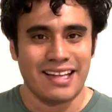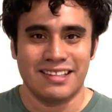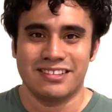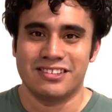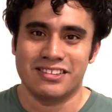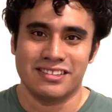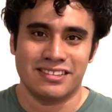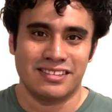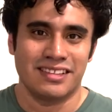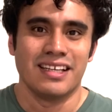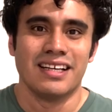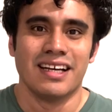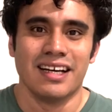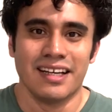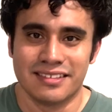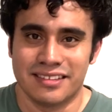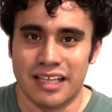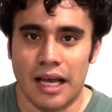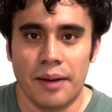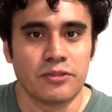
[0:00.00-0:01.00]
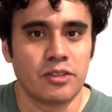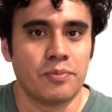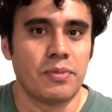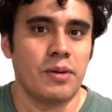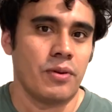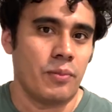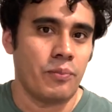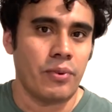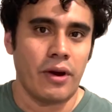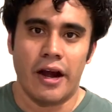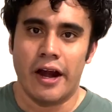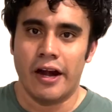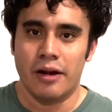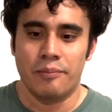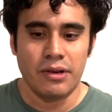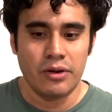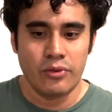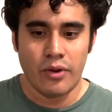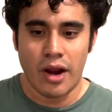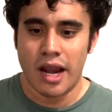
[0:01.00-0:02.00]
It's just a time to be prepared,
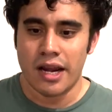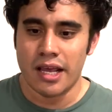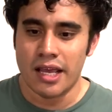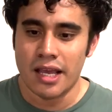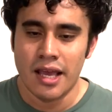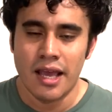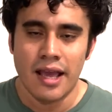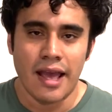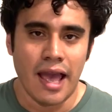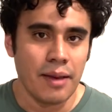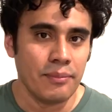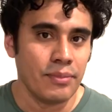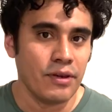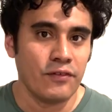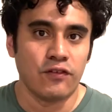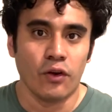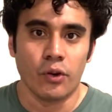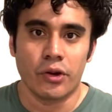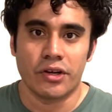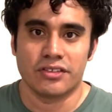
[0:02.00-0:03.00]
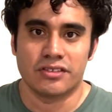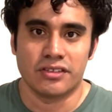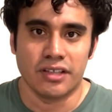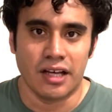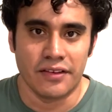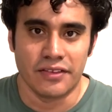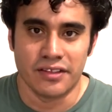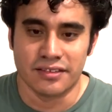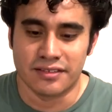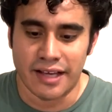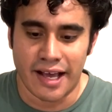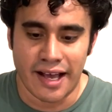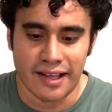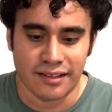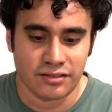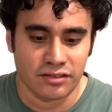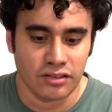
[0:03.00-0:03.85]
be ready, and be focused on the task.